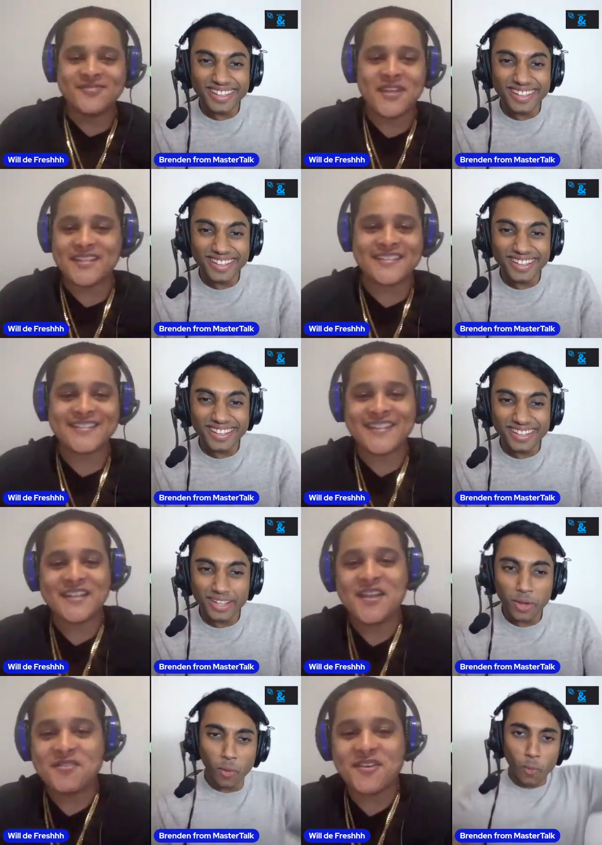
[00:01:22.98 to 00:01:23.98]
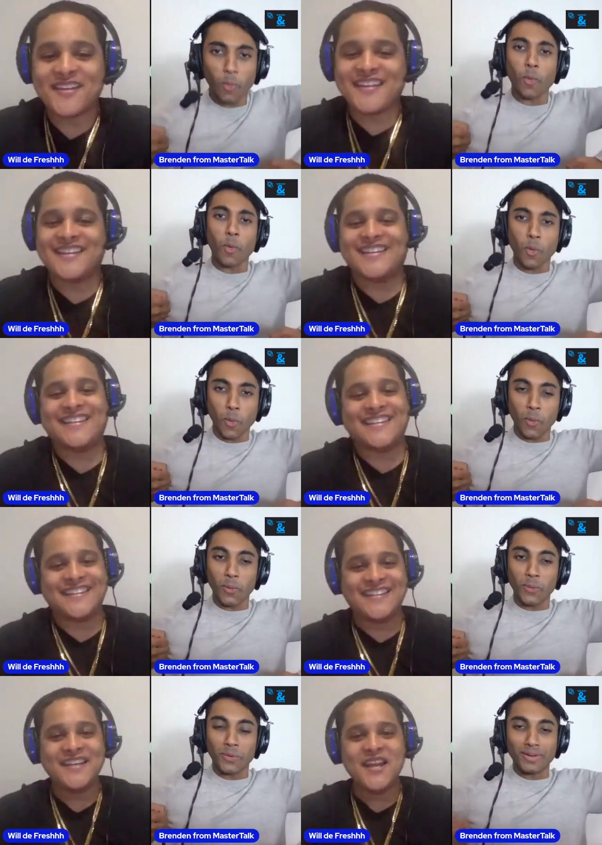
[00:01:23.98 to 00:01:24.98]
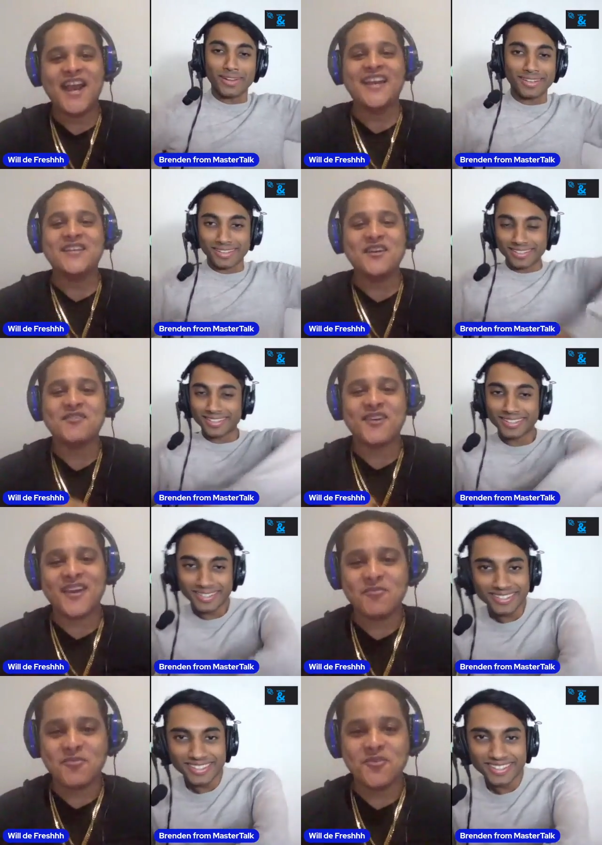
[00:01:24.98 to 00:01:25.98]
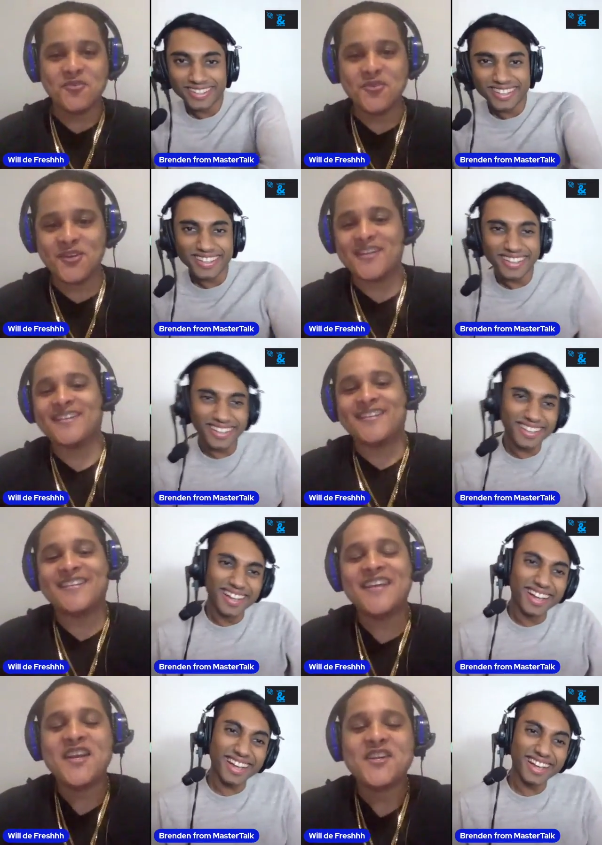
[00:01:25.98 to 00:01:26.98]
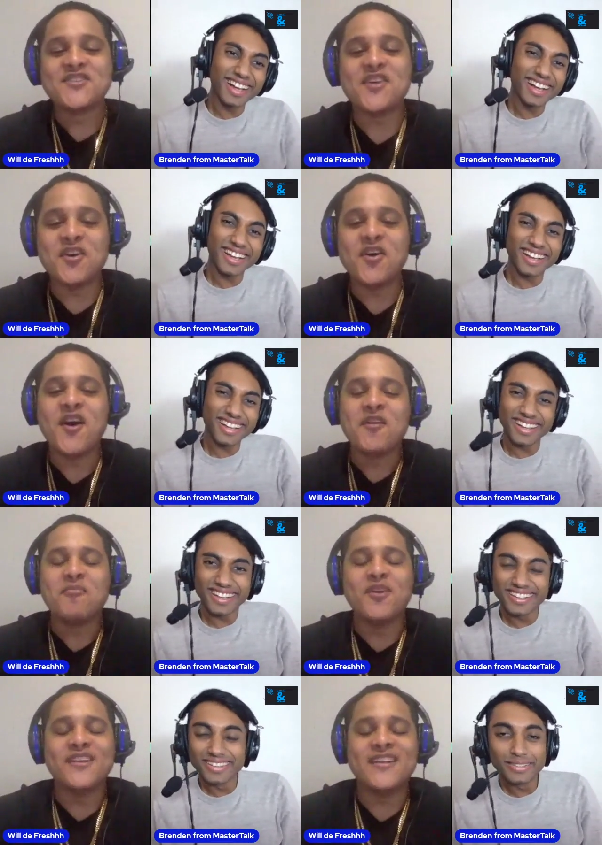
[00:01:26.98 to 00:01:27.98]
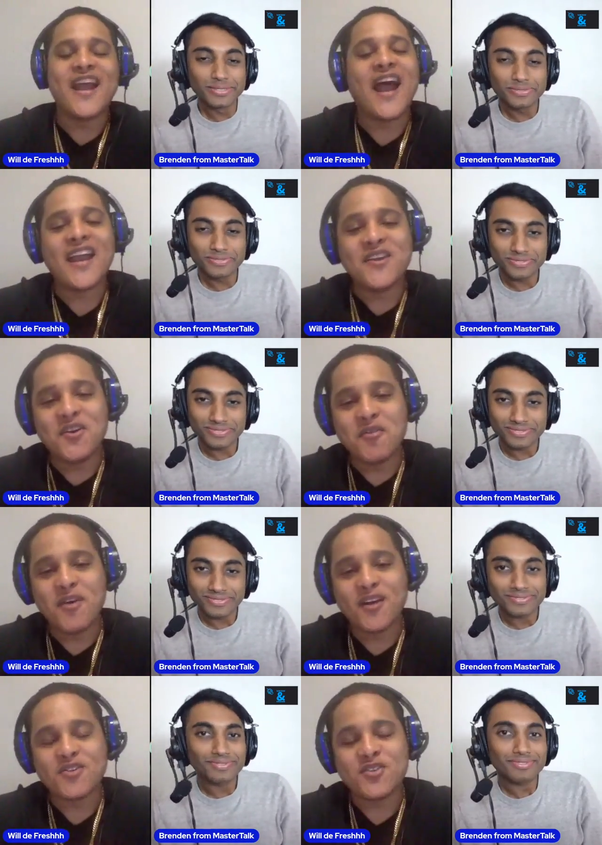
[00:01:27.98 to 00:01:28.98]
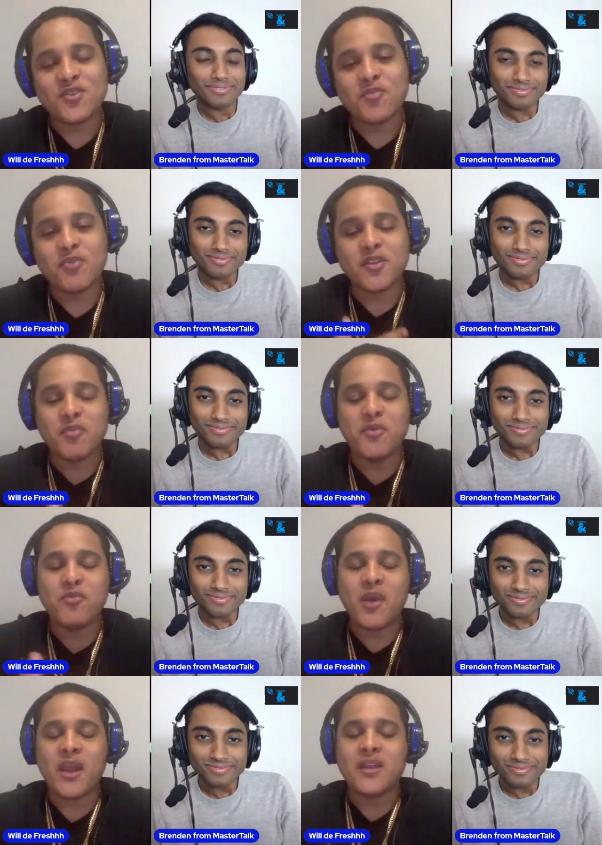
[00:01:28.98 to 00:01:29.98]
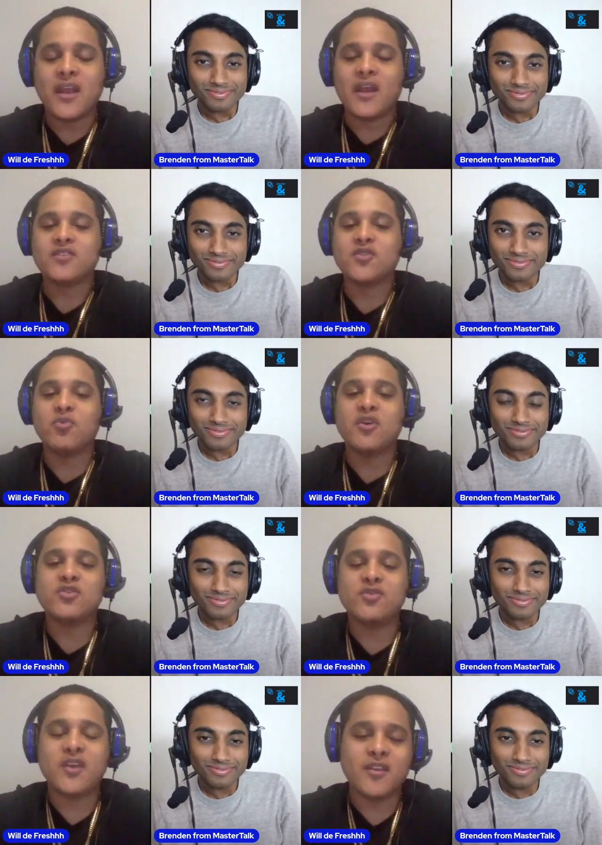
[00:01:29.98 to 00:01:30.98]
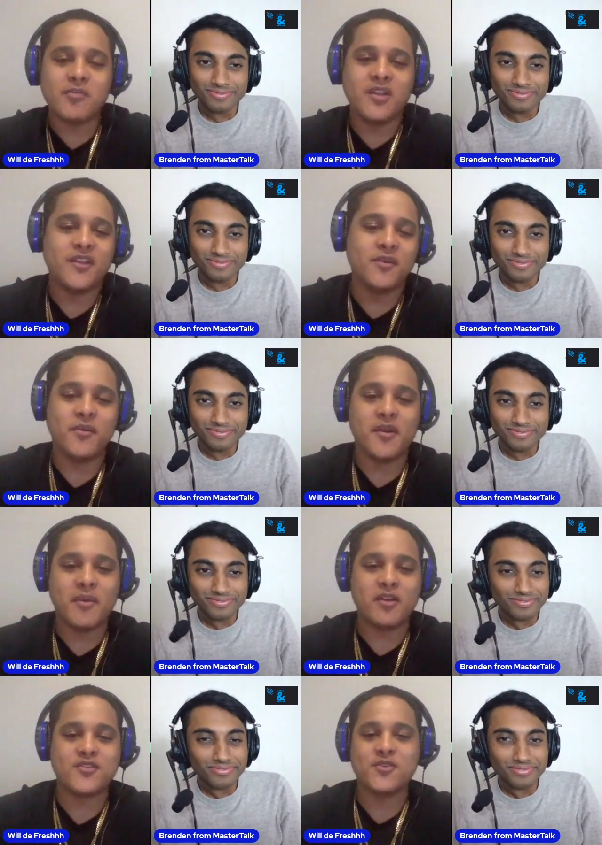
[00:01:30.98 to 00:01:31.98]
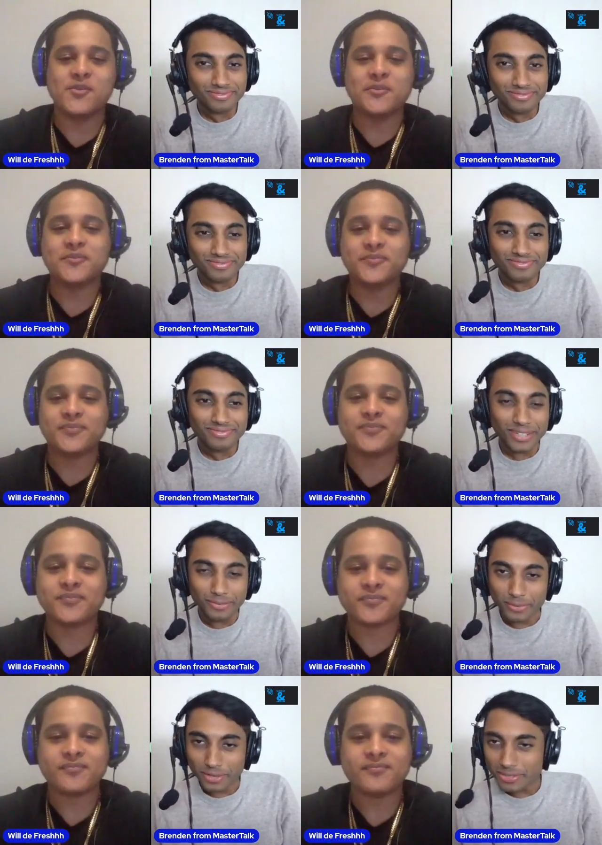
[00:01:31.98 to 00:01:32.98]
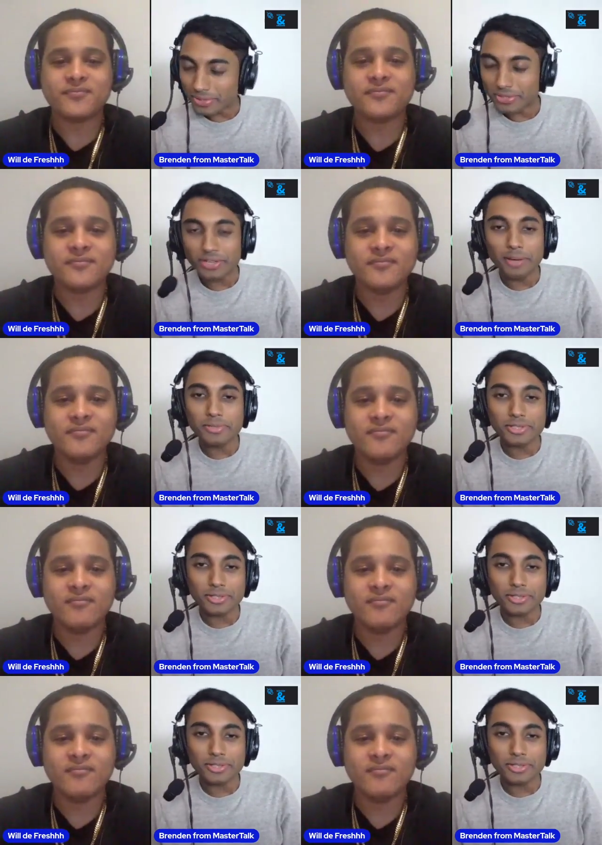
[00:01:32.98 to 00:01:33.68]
Speaker 1: yes, I love it. I know, right? Woo! So, Brendan, I know about you, but the people might not. So, why don't you tell them a little bit about you?
Speaker 2: Of course, man, dude. I'm just